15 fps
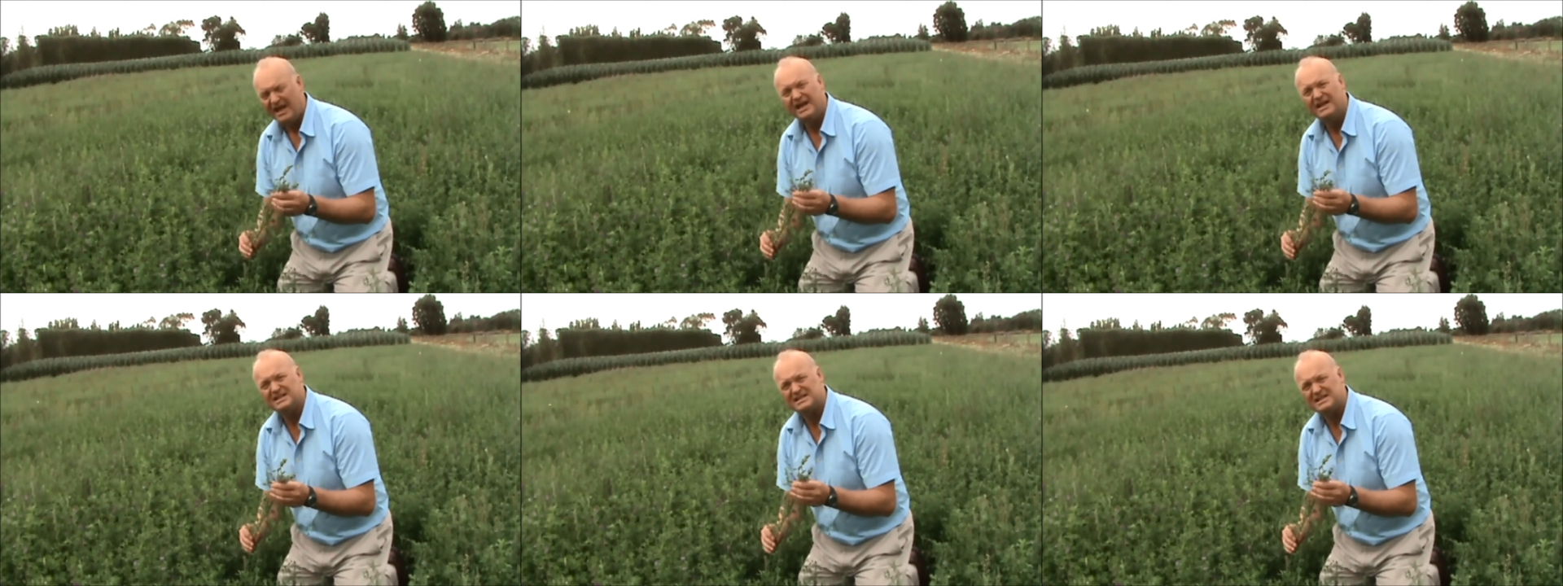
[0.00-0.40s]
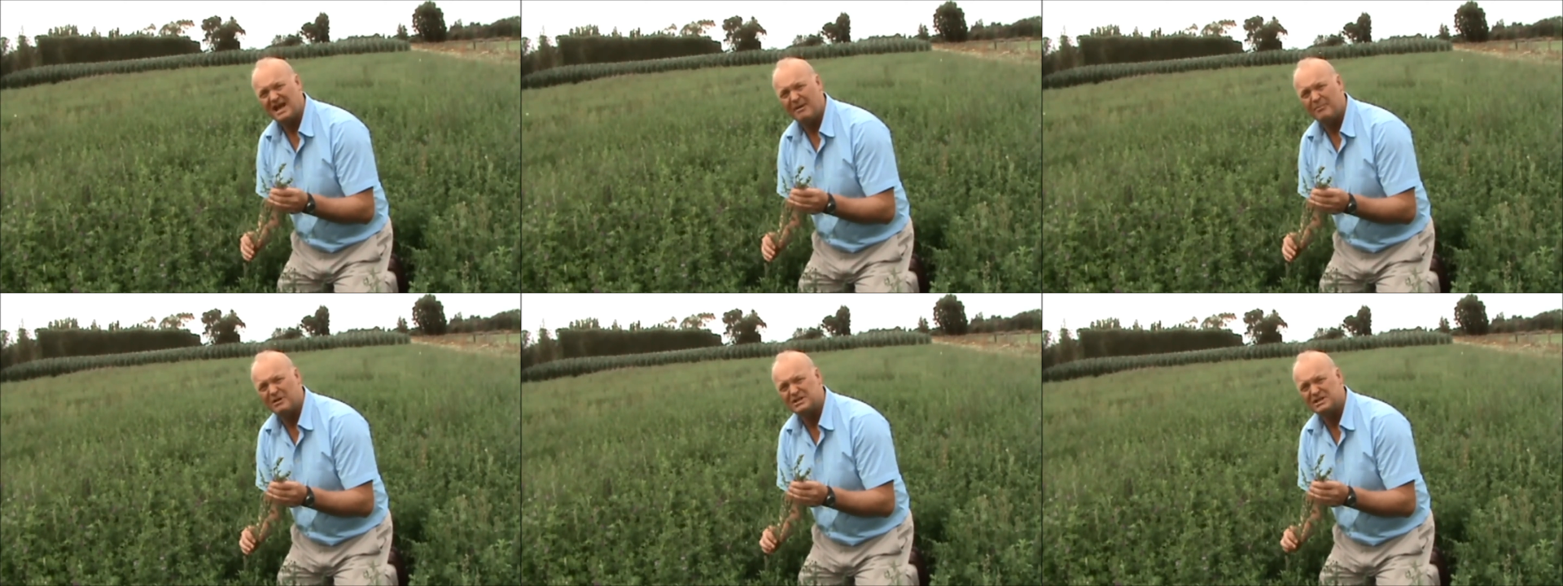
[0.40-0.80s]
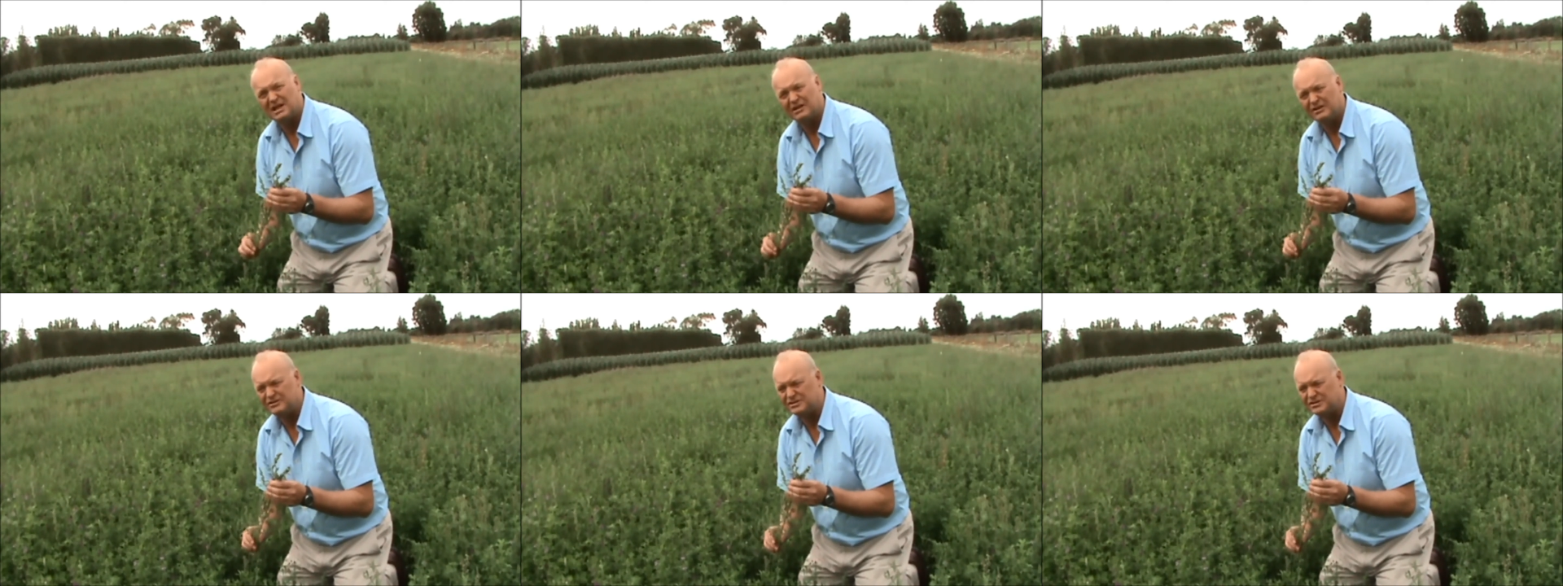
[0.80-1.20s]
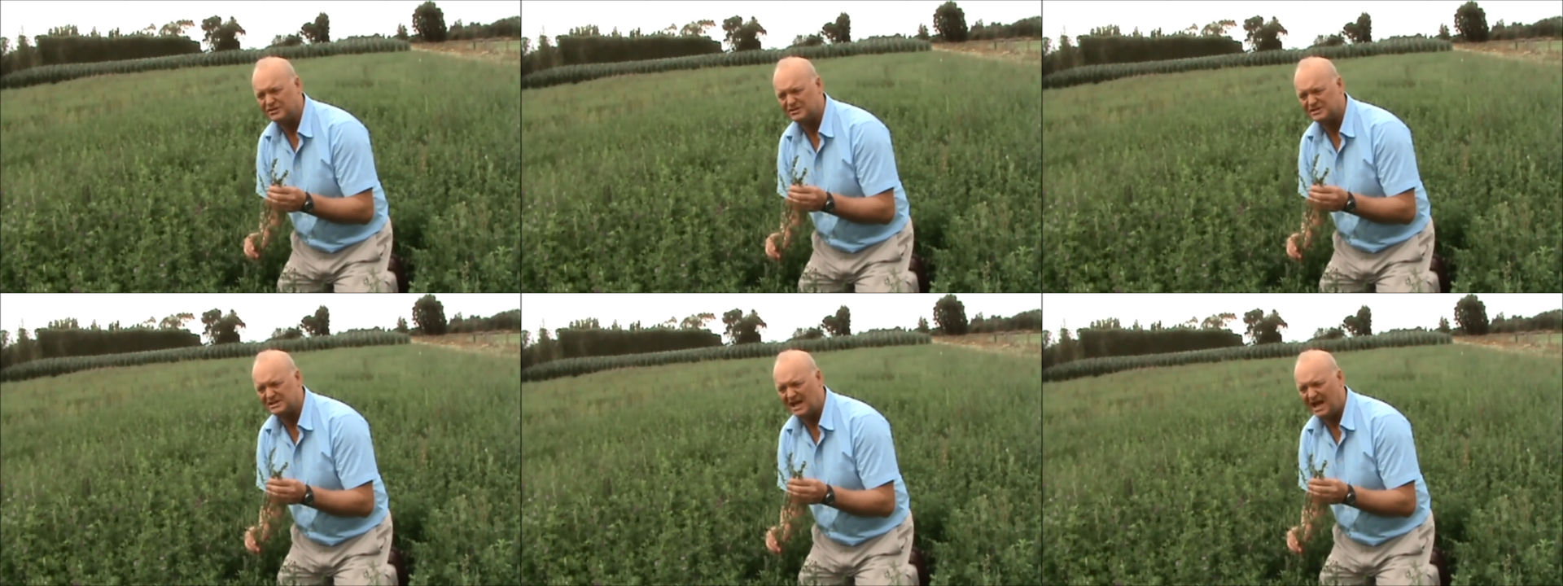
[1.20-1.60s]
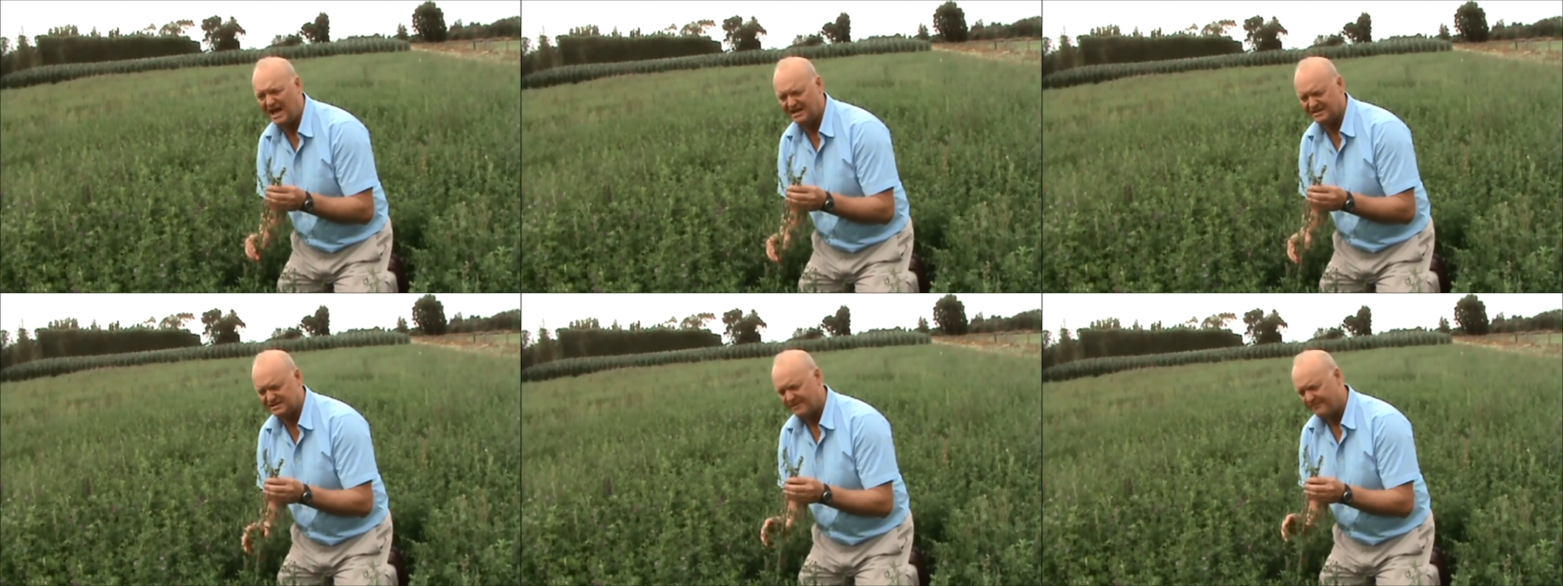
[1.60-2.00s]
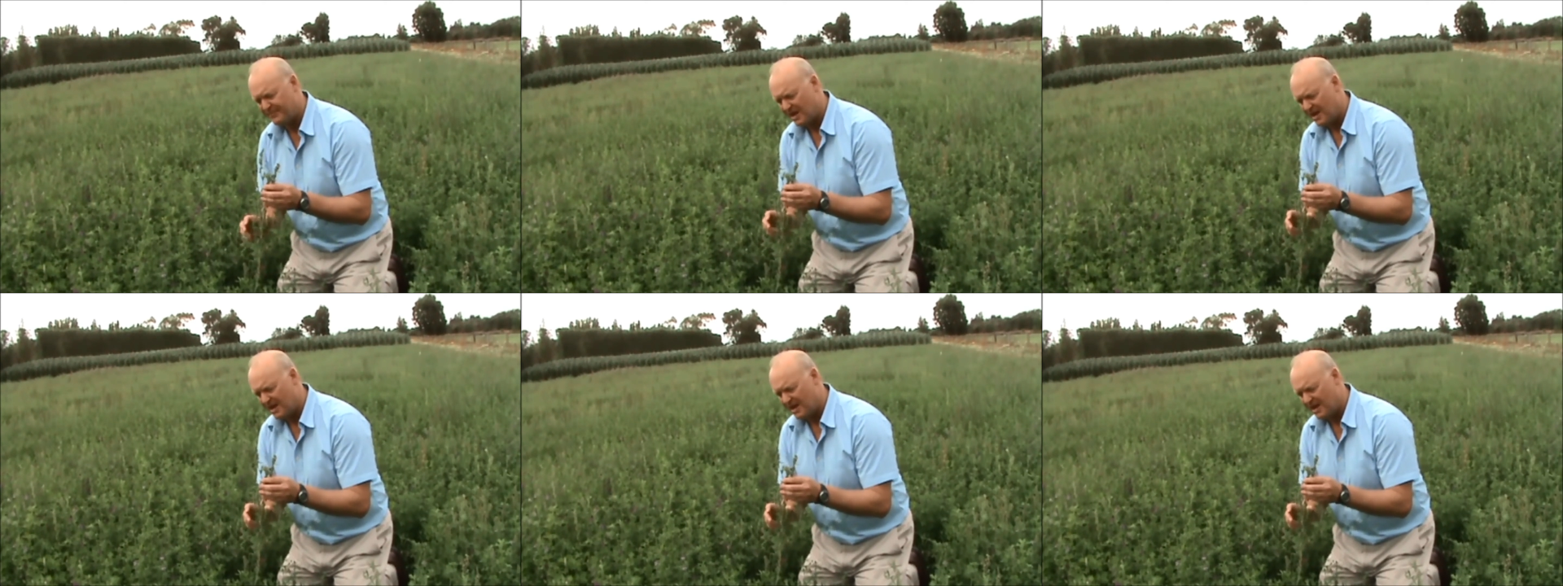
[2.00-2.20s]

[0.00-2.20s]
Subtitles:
in establishing lucerne stands.